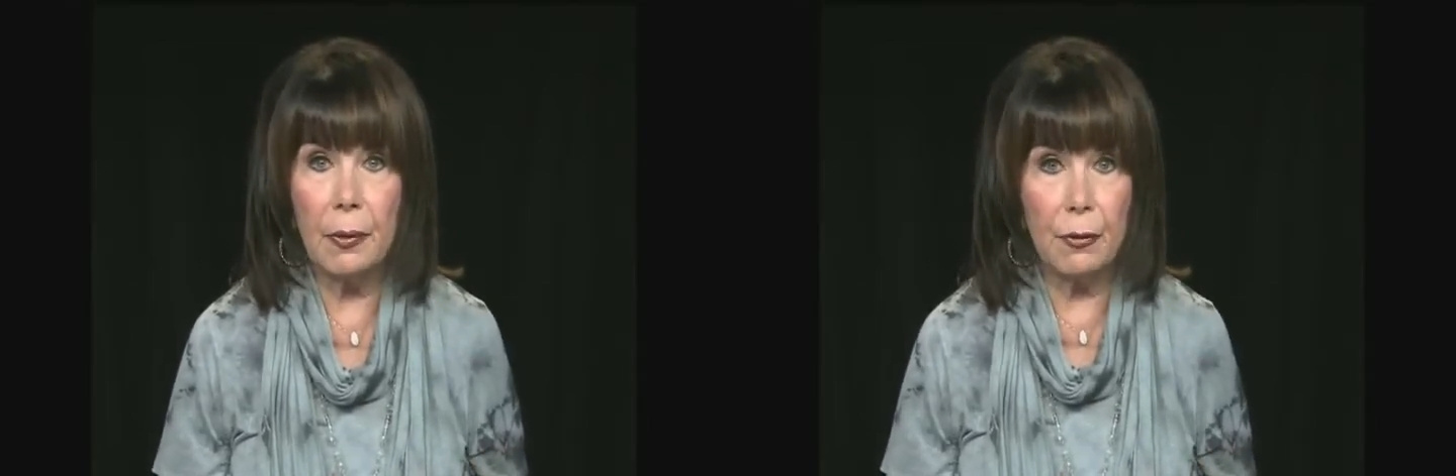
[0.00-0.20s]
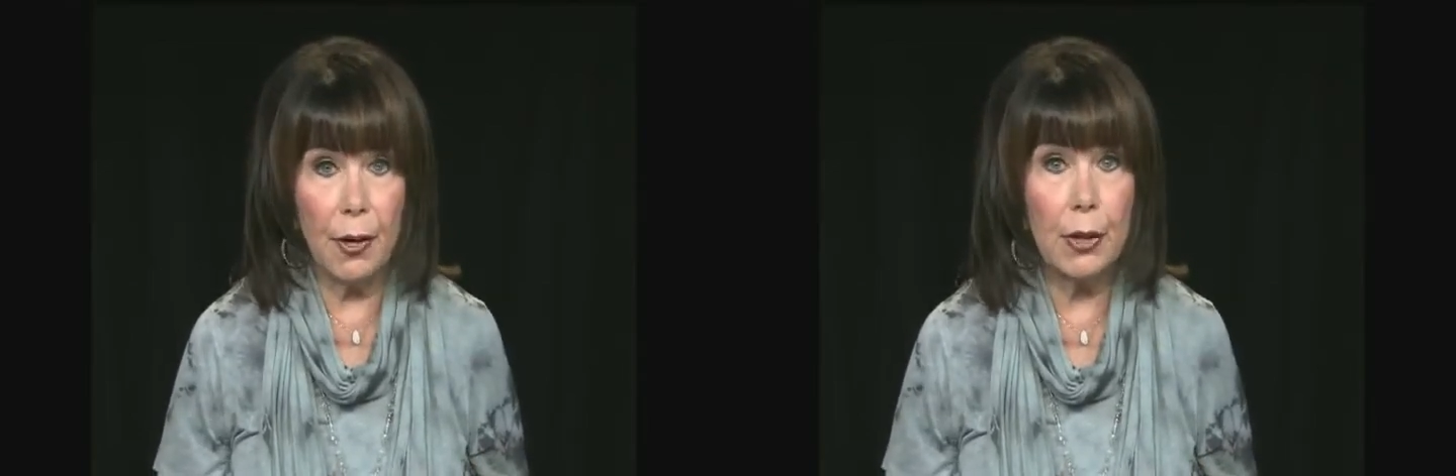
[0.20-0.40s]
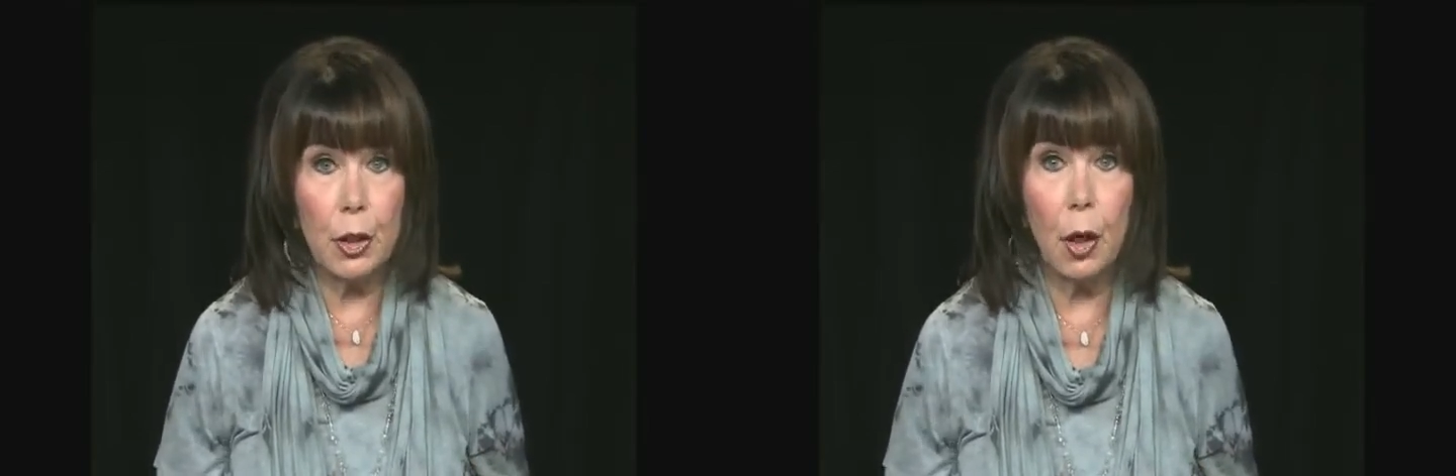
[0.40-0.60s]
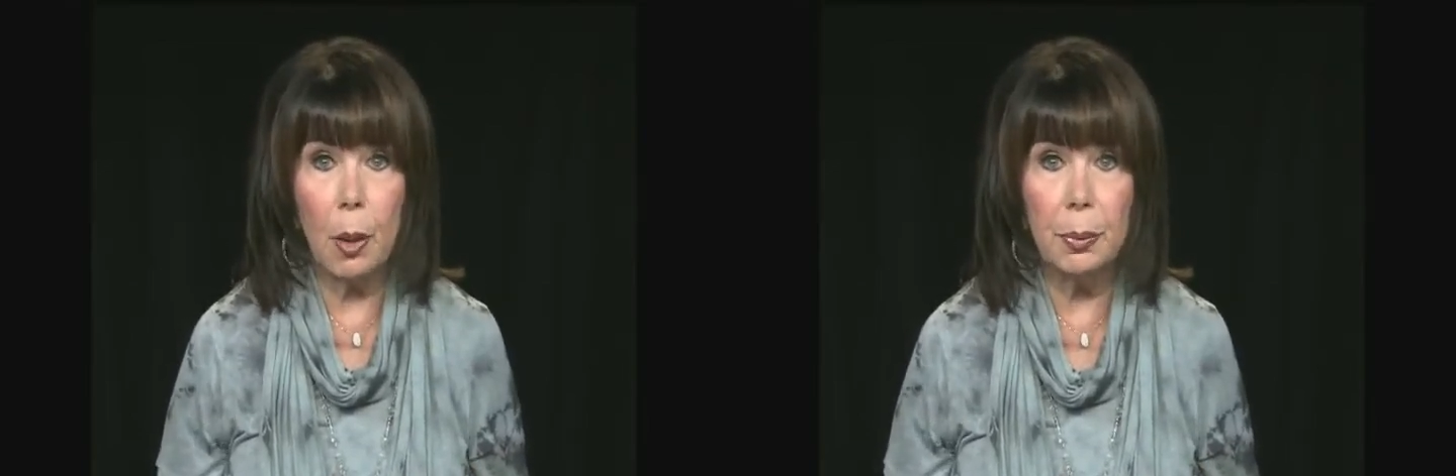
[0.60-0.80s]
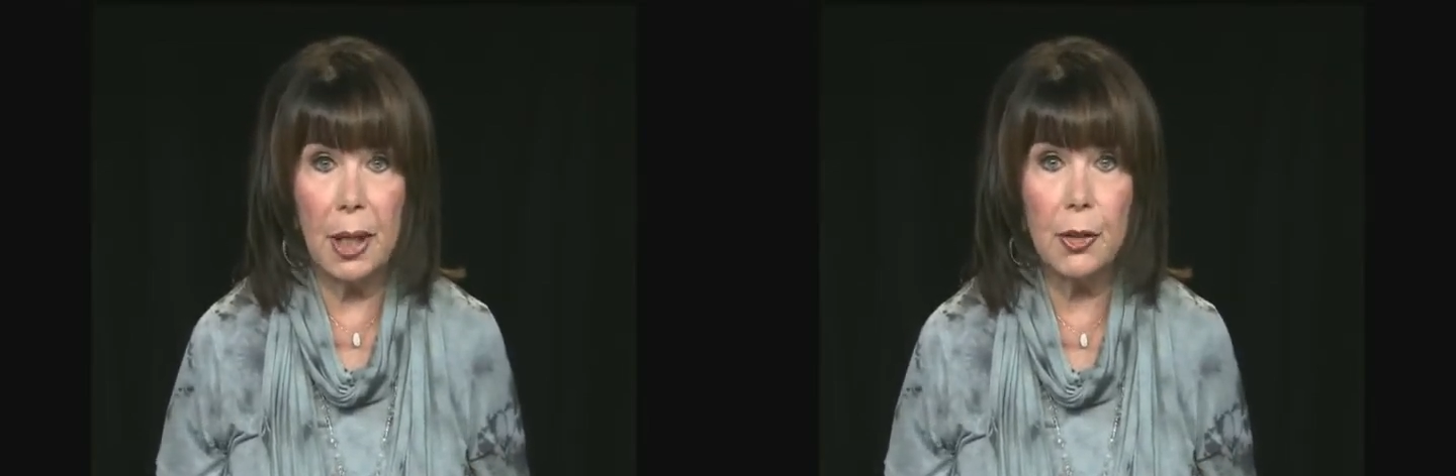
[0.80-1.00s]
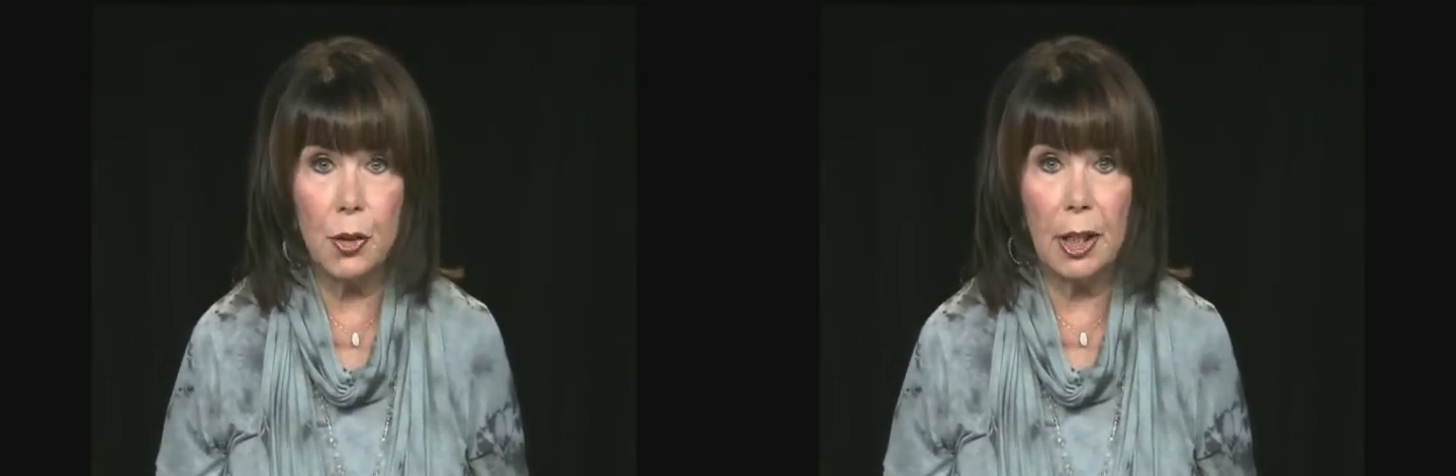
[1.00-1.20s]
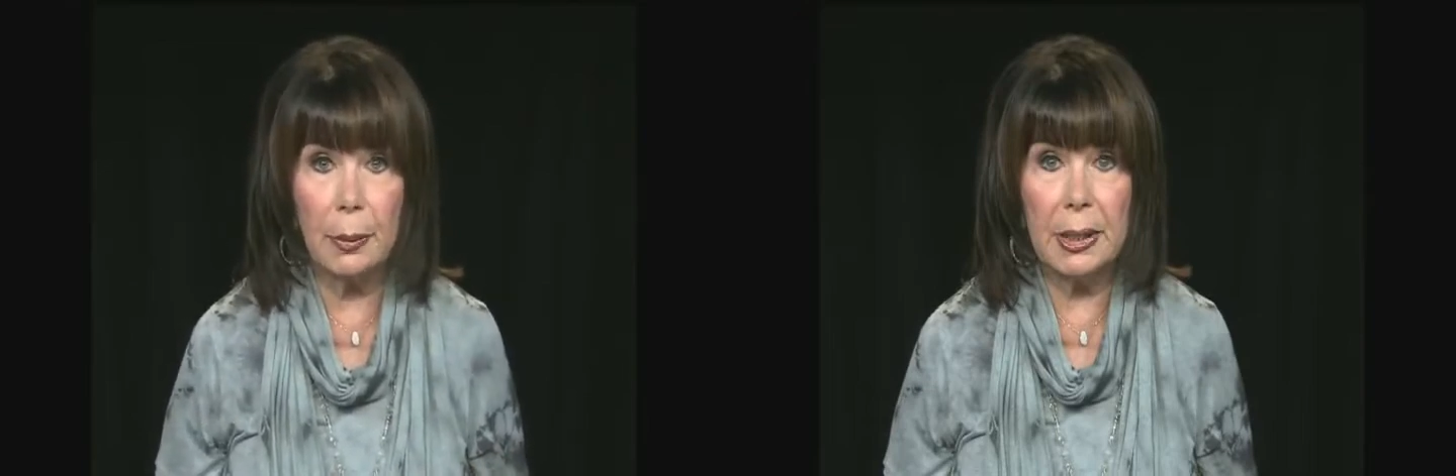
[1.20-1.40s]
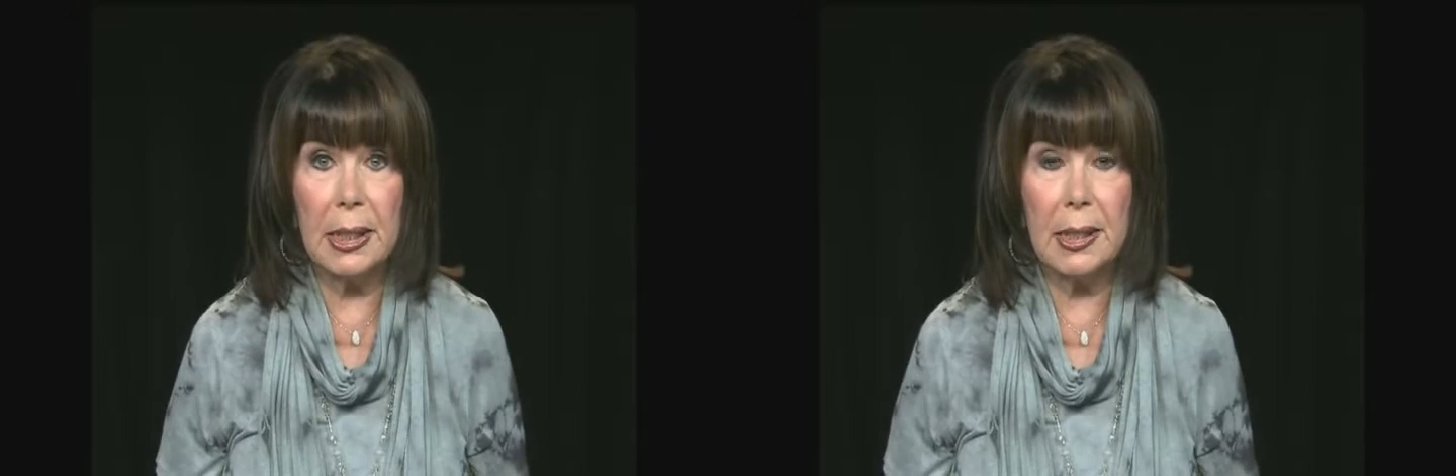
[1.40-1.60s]
very tall blonde
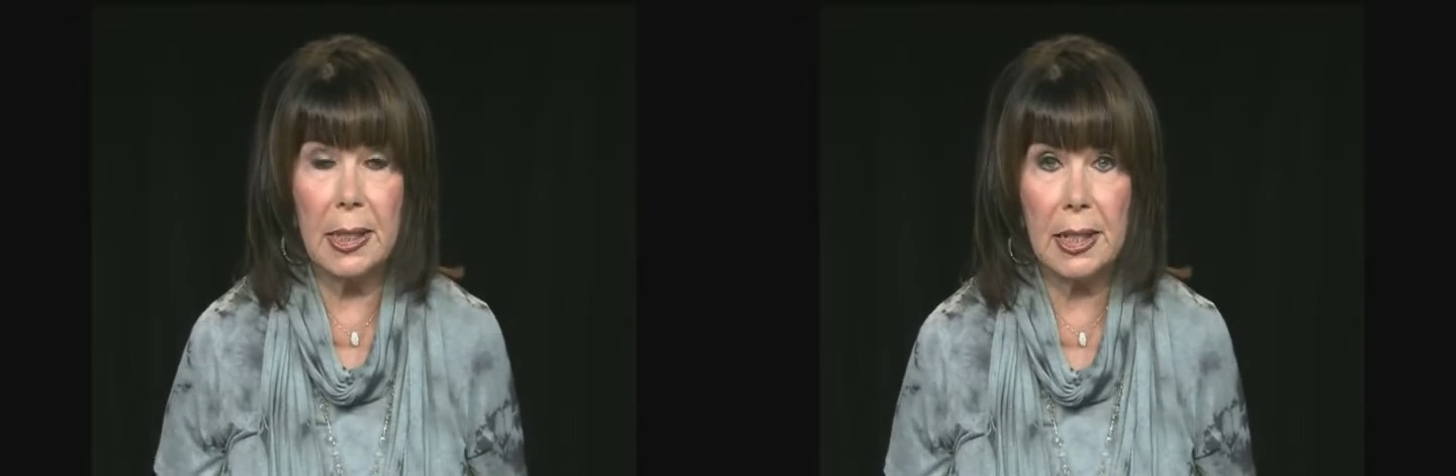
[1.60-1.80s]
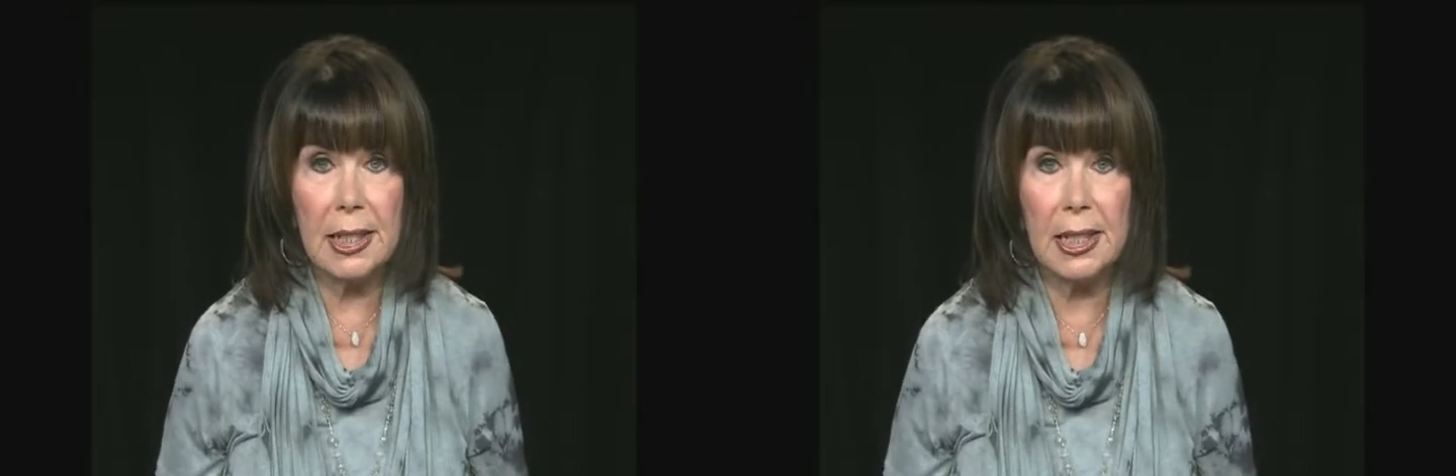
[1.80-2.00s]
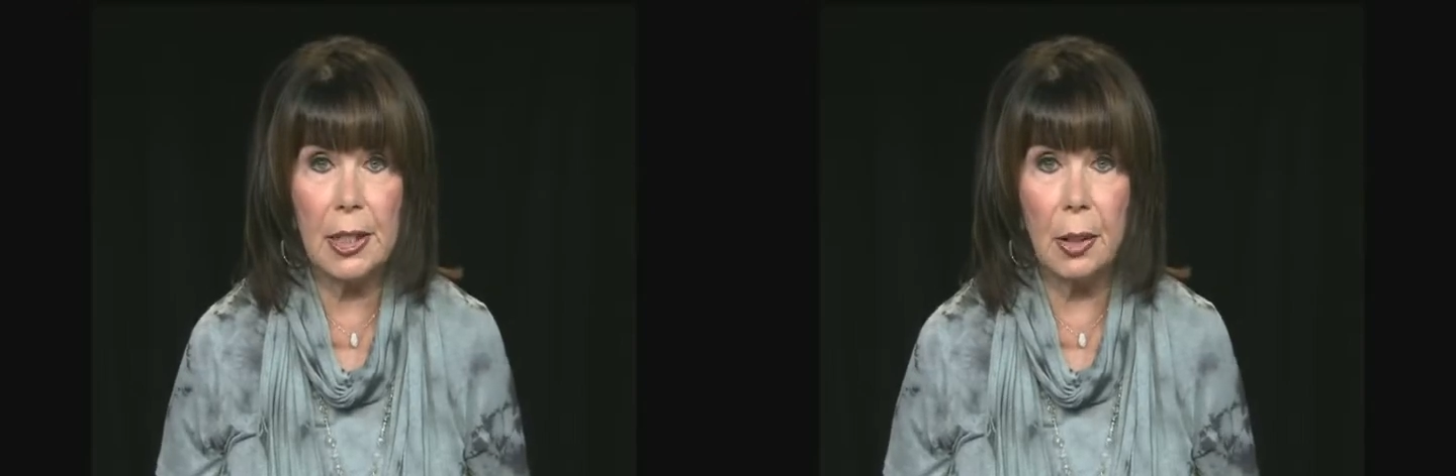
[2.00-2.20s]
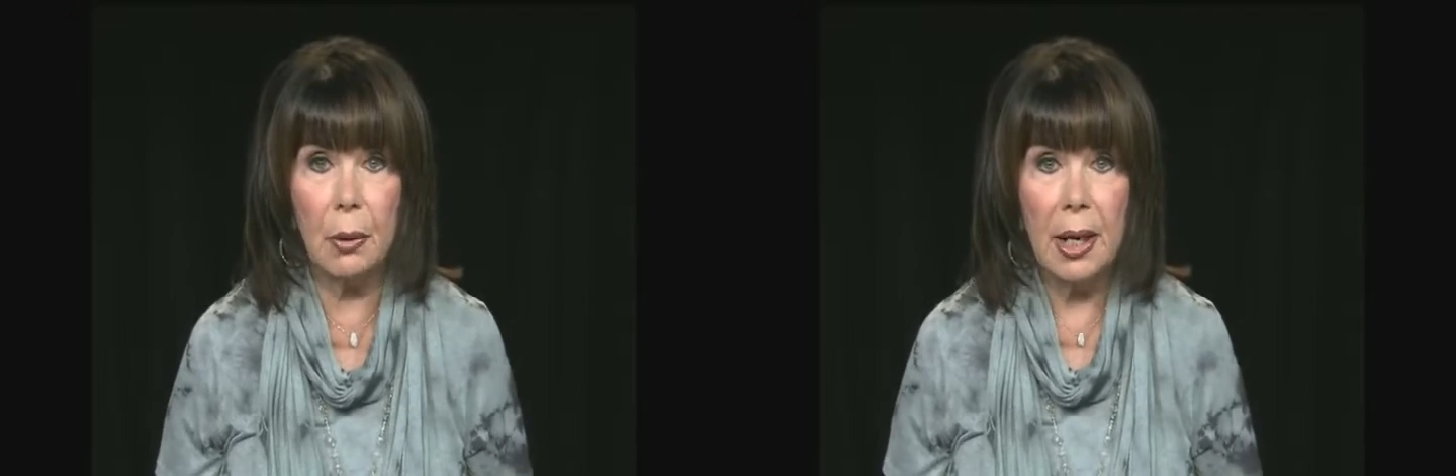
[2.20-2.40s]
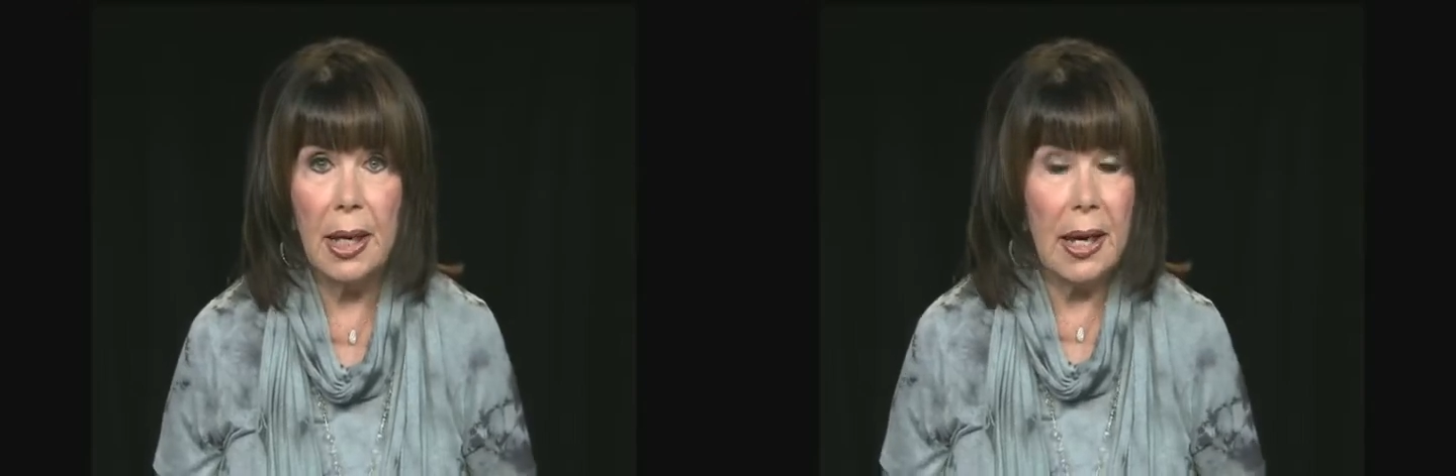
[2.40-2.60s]
gentleman in a tuxedo,